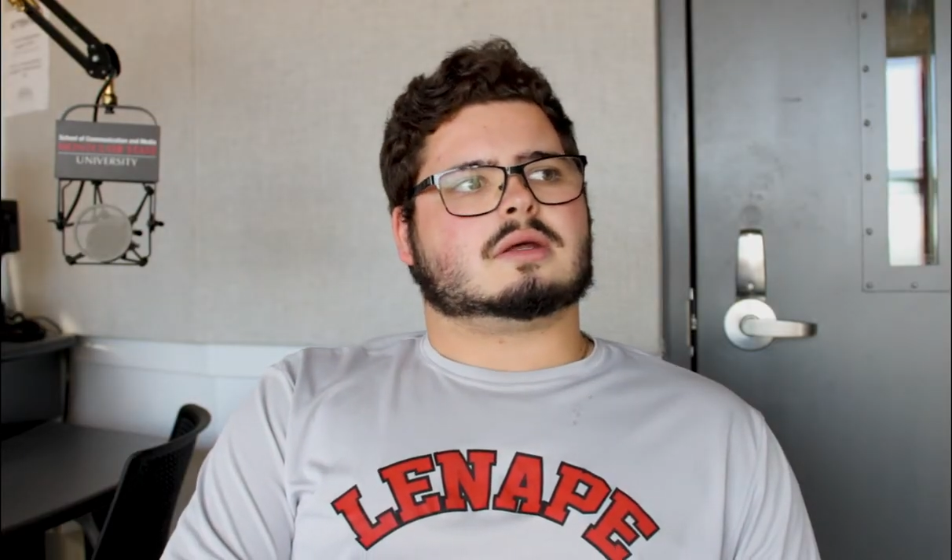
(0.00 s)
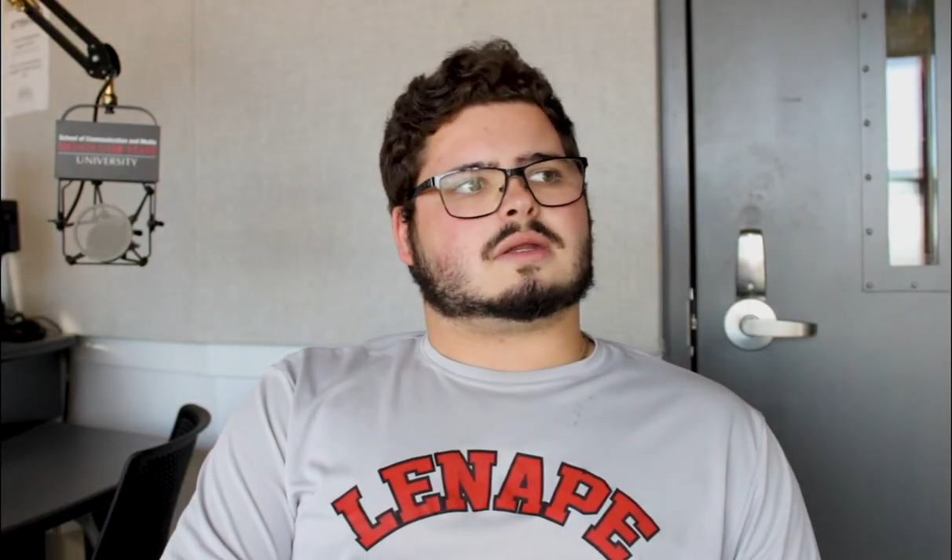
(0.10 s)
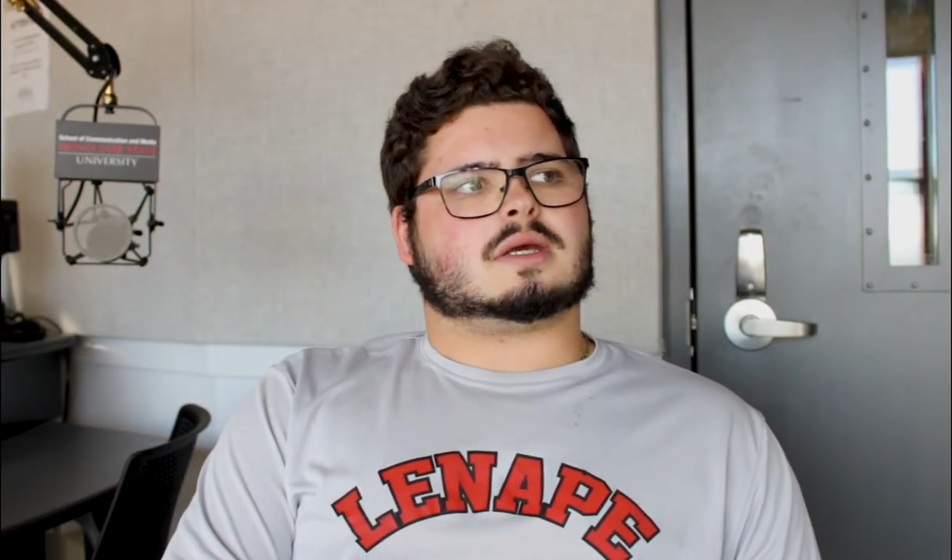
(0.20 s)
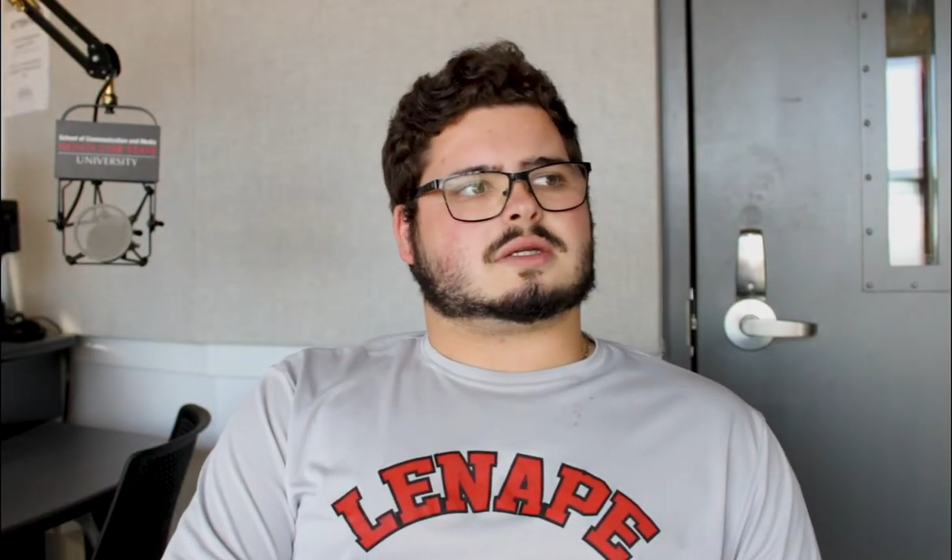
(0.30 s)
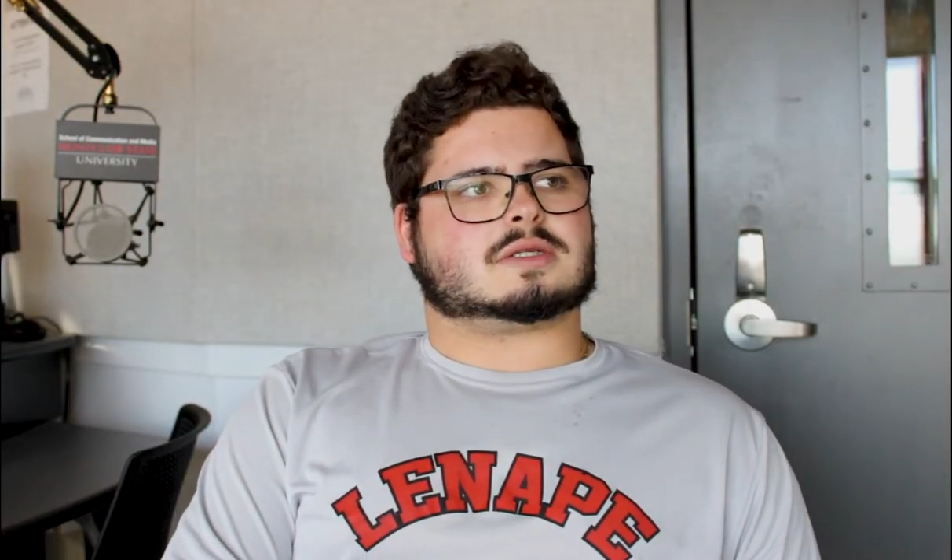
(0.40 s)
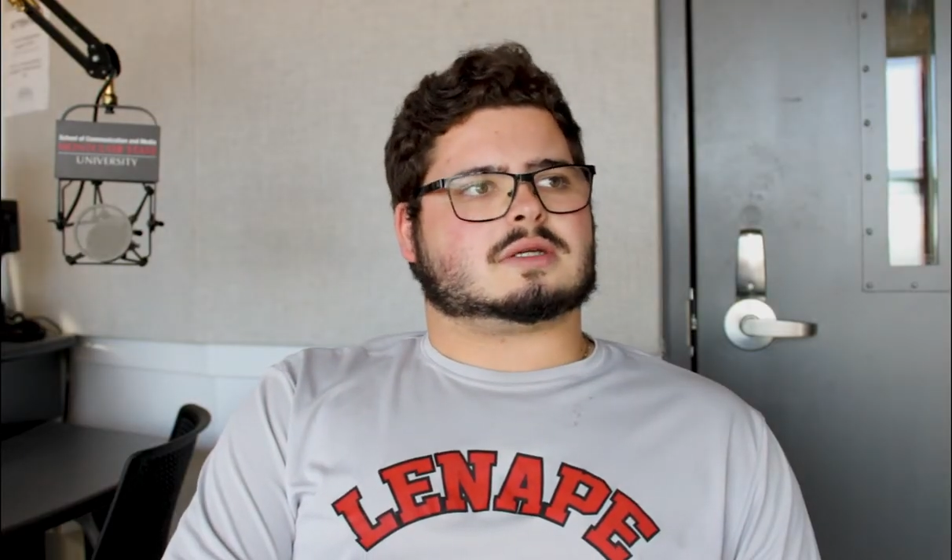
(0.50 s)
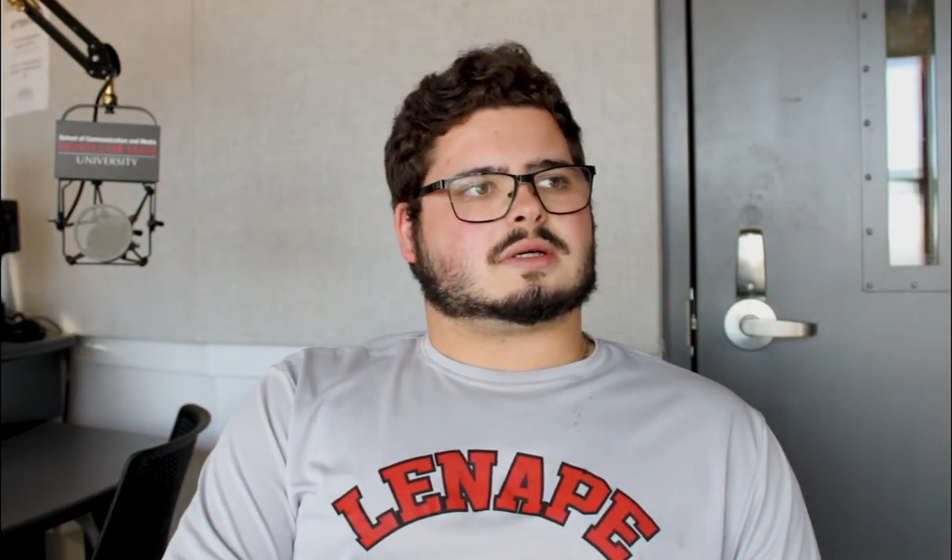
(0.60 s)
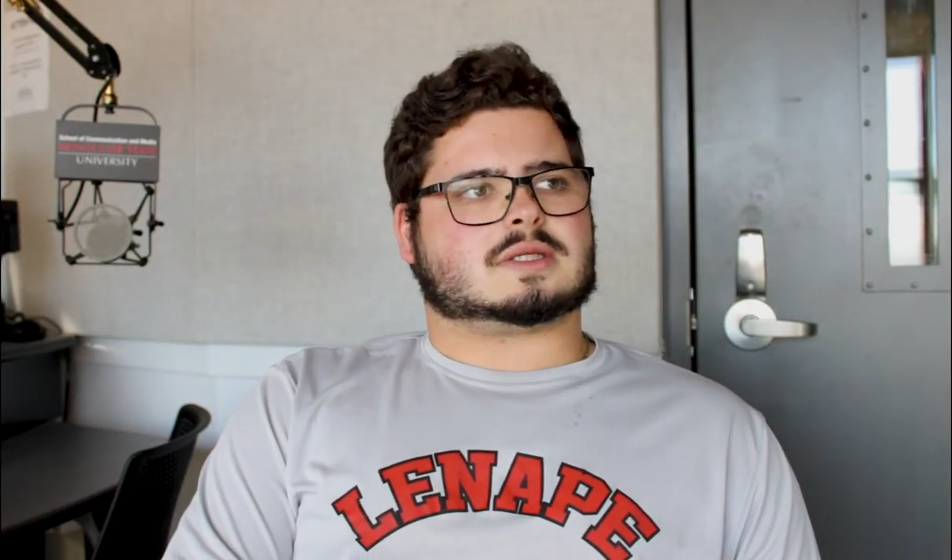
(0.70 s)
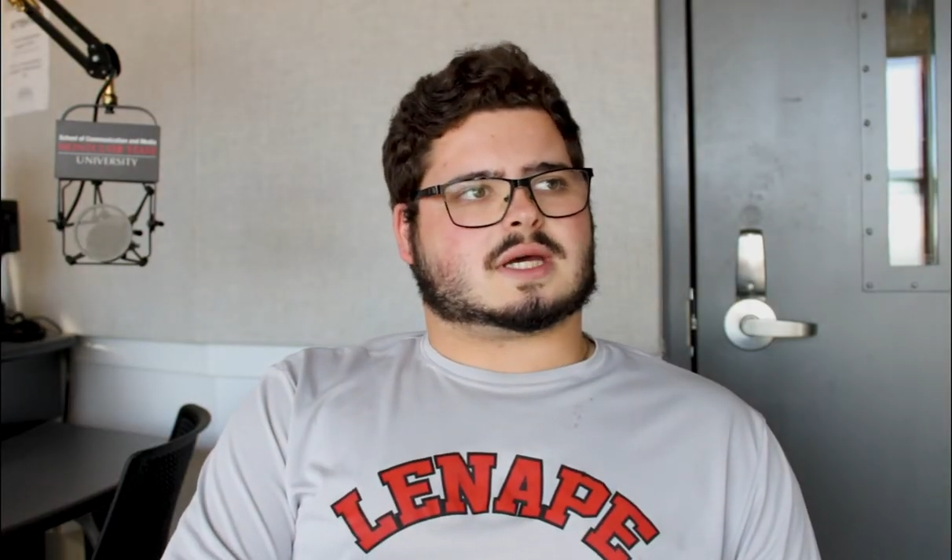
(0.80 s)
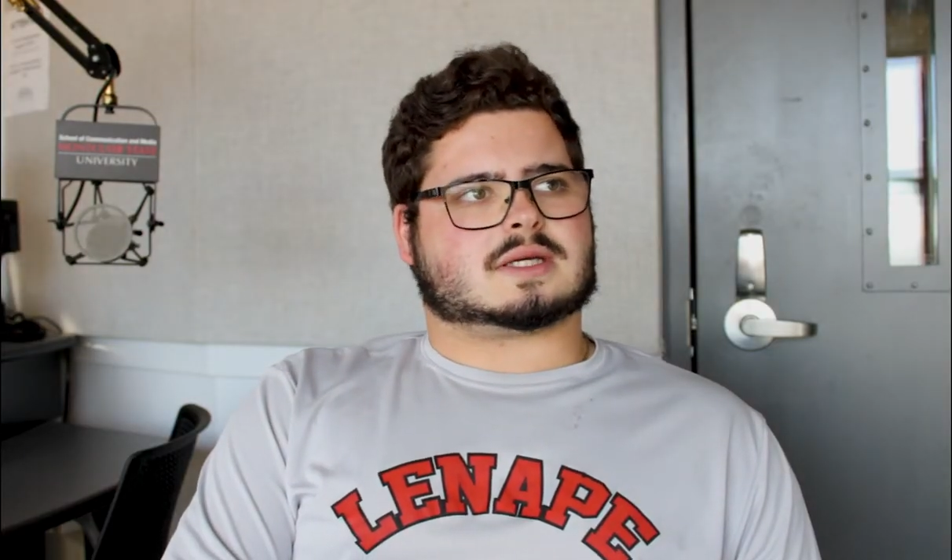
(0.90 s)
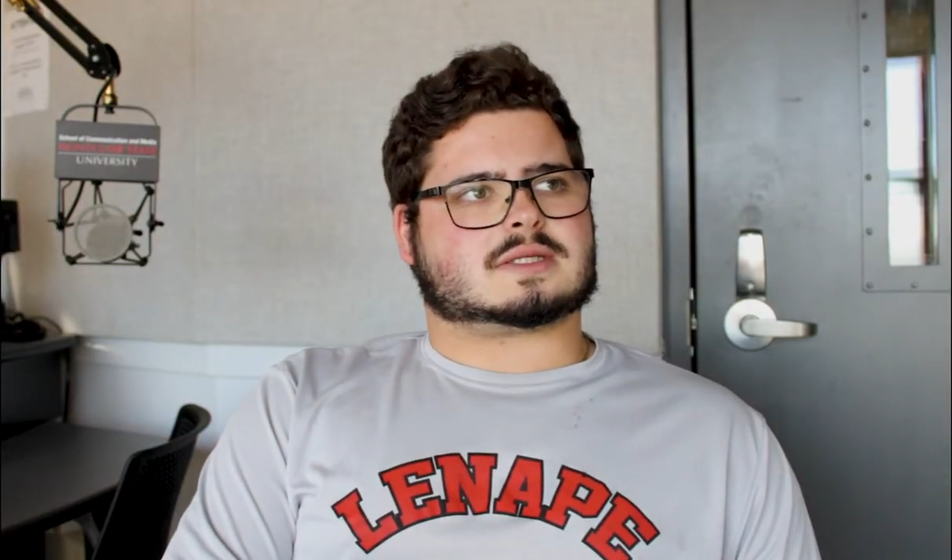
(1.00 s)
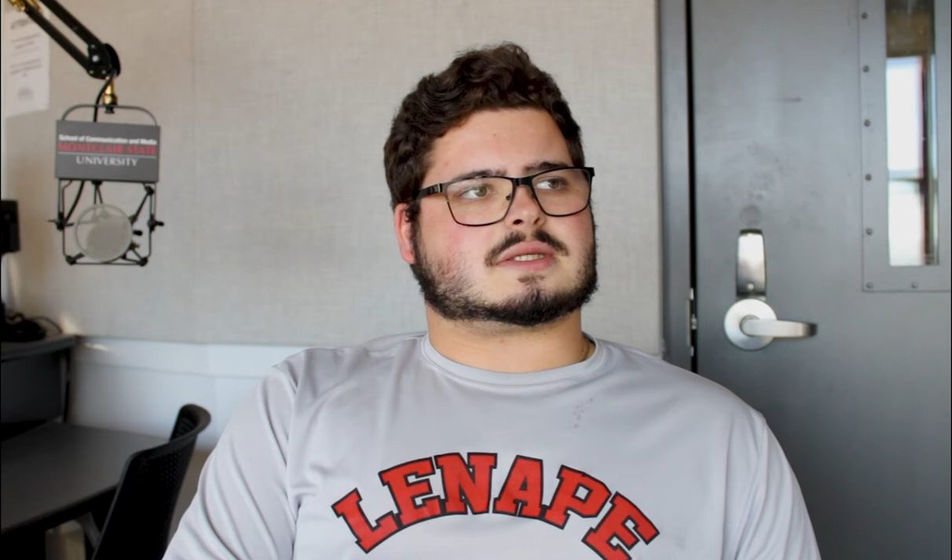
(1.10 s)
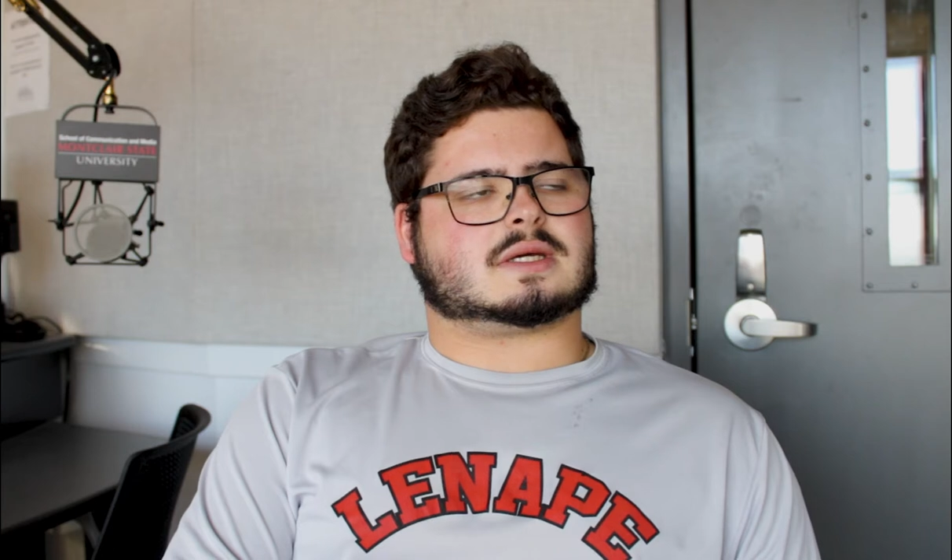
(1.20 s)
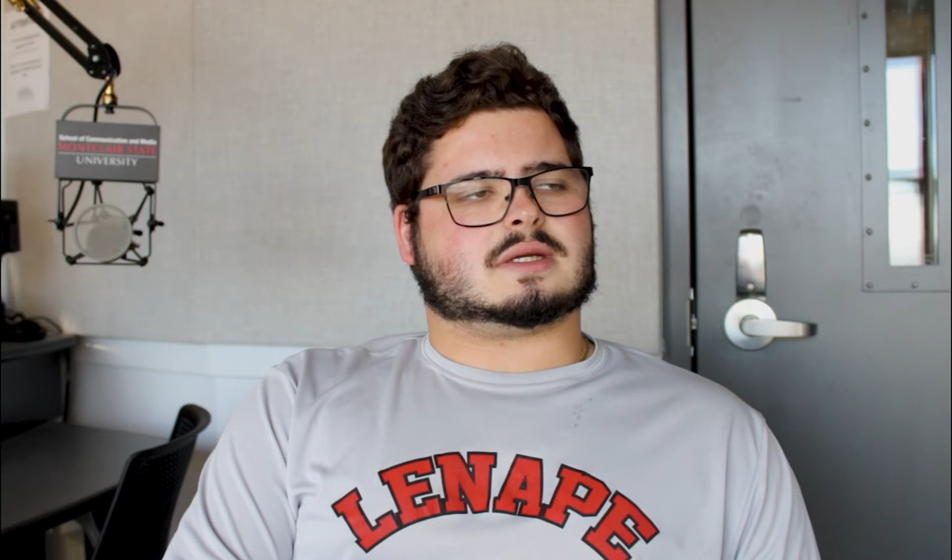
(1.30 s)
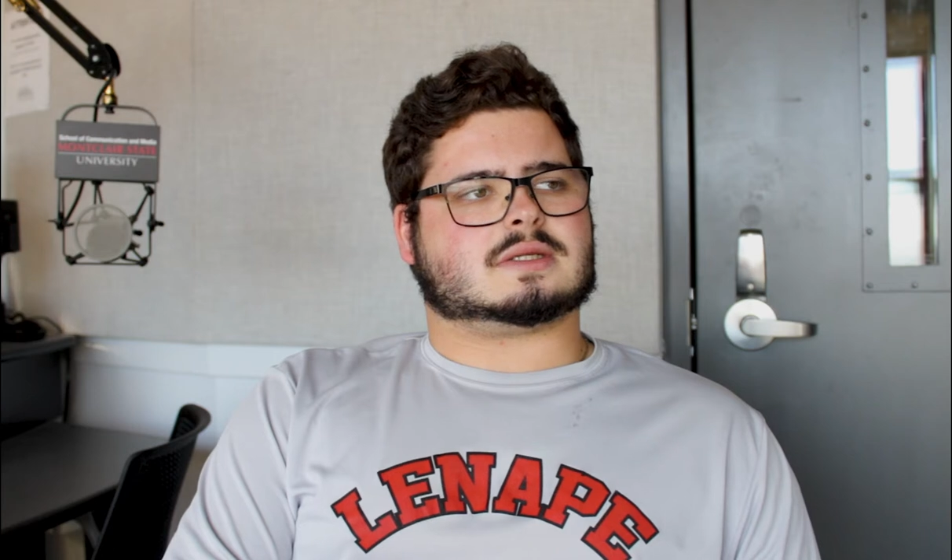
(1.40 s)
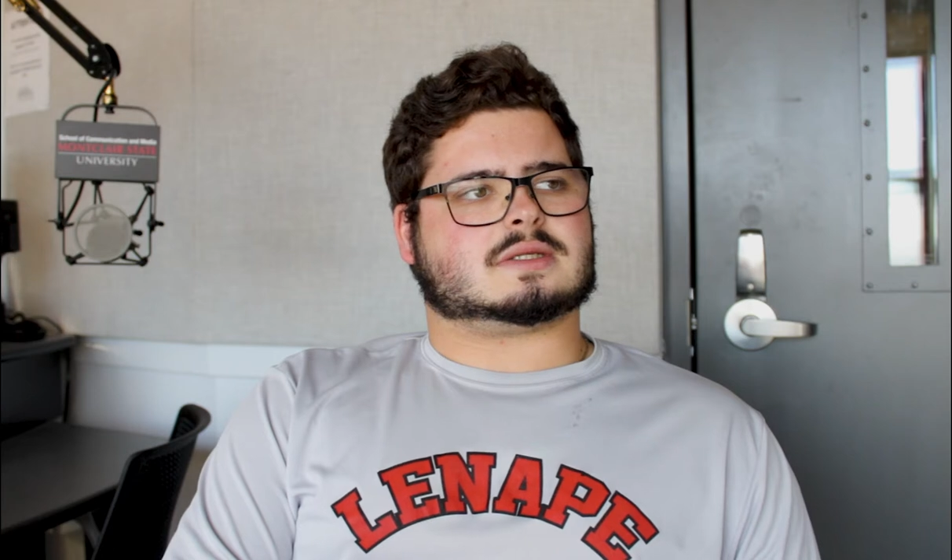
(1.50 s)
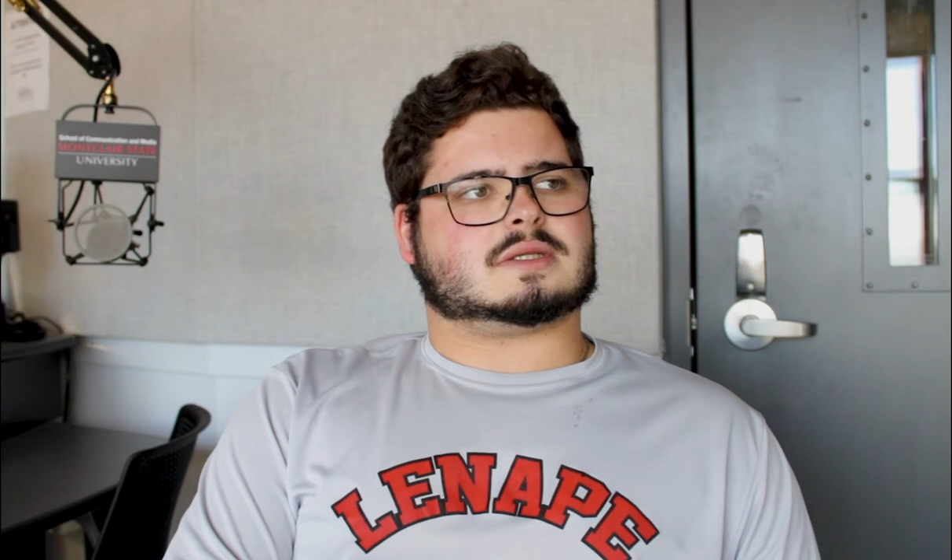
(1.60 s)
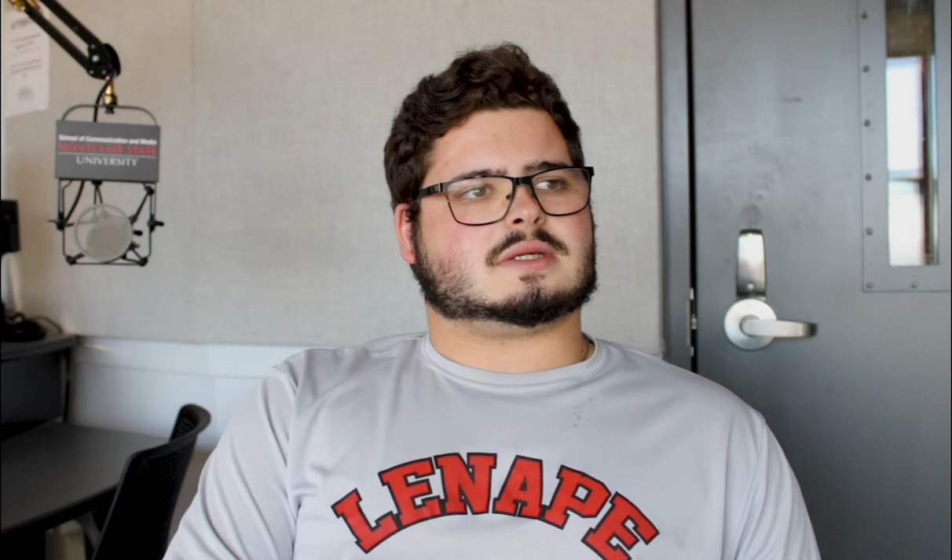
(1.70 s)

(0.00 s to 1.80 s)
the engineering test and